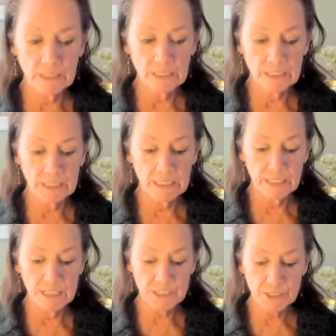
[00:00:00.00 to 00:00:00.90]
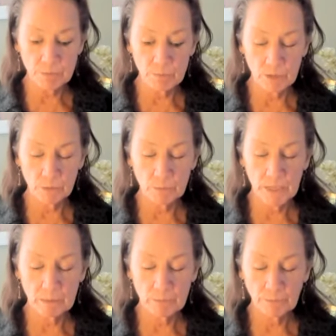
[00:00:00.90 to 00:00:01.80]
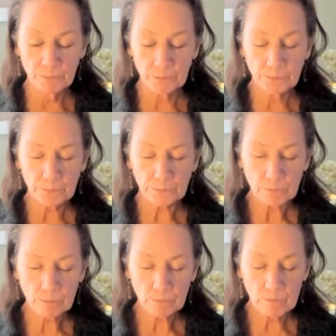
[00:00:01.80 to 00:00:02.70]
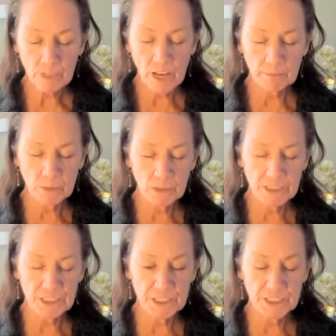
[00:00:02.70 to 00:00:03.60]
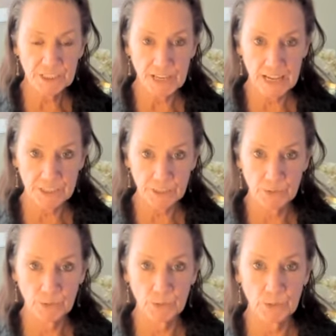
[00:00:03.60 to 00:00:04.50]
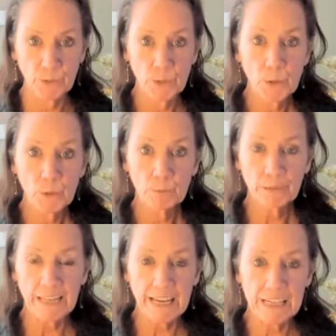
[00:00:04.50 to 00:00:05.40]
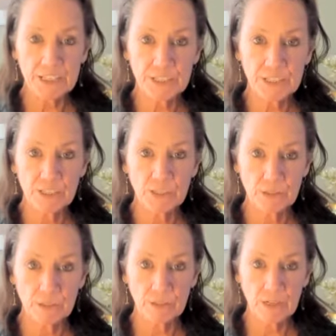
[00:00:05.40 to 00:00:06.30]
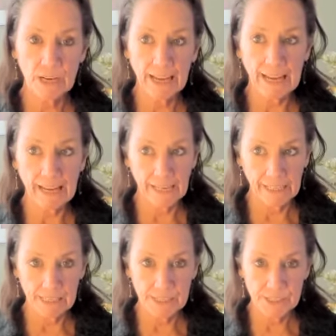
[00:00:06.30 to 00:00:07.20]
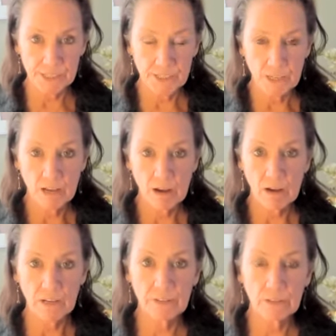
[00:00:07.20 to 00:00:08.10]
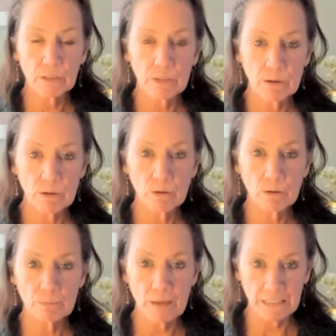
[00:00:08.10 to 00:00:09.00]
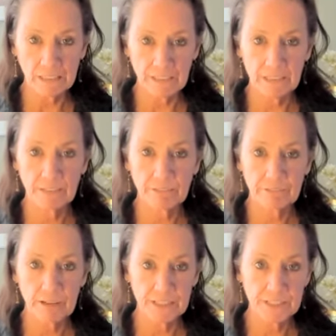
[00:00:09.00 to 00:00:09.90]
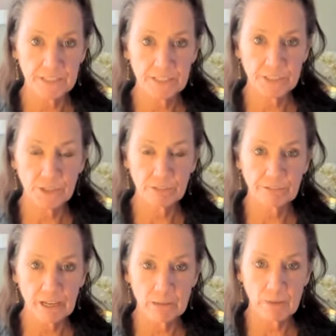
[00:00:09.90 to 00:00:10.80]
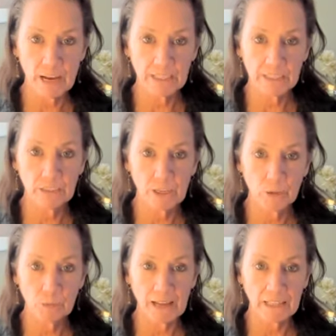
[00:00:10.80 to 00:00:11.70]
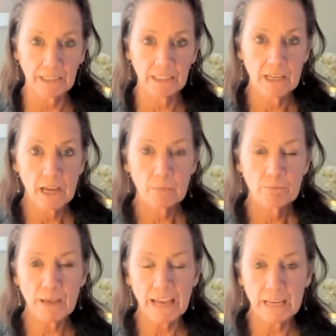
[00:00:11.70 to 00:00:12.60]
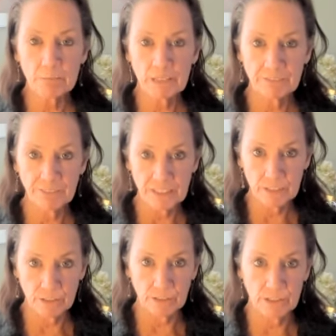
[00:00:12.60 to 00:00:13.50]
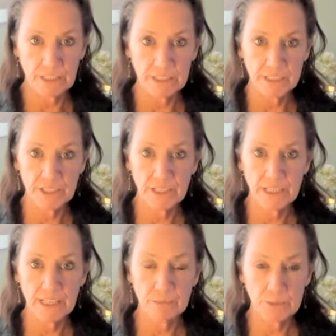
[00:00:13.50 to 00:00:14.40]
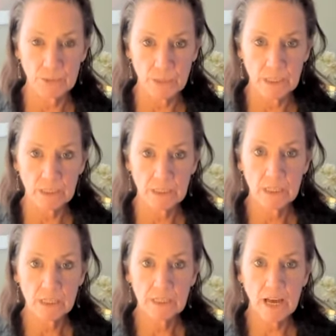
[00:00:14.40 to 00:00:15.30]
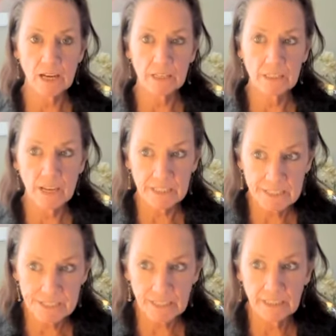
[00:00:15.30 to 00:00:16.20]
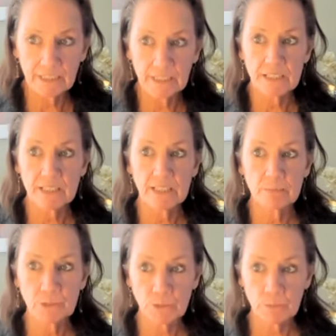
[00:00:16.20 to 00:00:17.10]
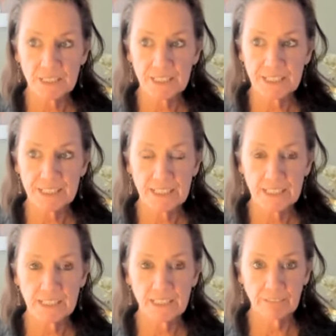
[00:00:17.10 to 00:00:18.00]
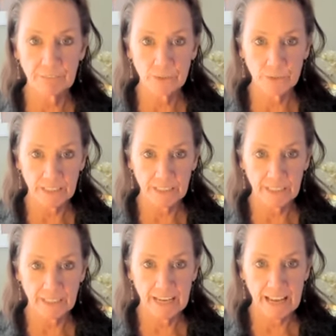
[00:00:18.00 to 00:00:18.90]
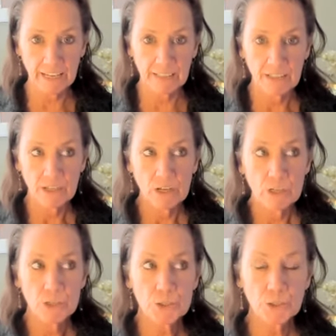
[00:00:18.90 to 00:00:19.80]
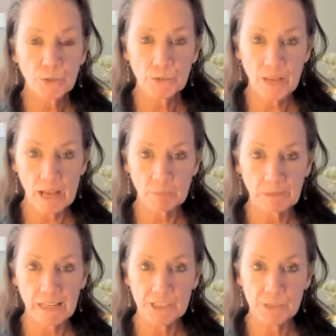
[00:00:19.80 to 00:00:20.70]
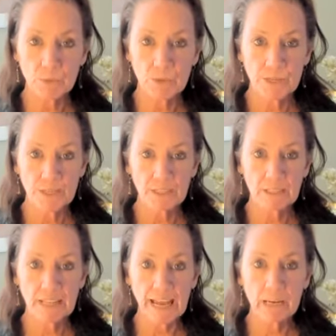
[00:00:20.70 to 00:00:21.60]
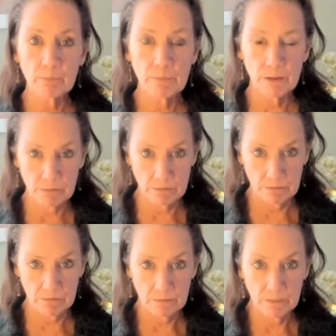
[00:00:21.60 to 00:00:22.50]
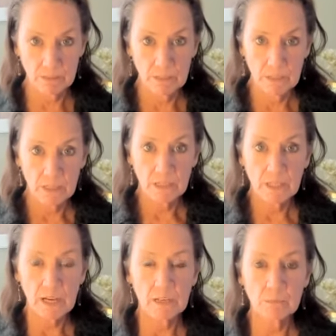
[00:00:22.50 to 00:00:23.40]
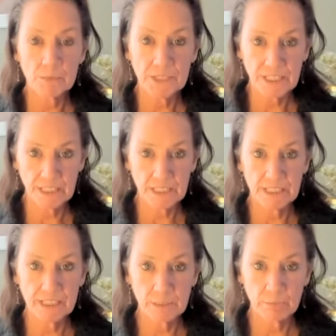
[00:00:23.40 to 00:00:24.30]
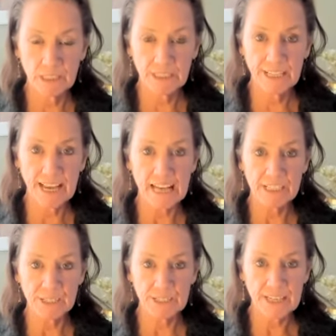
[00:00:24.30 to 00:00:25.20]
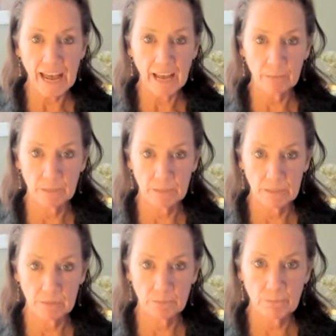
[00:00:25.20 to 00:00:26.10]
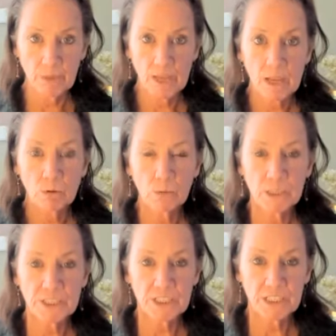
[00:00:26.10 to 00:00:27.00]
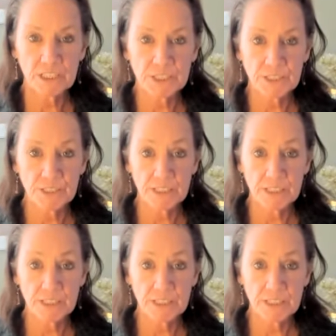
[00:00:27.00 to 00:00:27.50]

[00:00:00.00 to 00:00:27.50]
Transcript: in this moment, I'm going to just ask you to place your hands on the low belly in the front. So your front body, low belly, baby finger into the hip joint. Not digging into the hip joint, but see if you can connect to that place where the leg bone comes in to meet the acetabulum, which is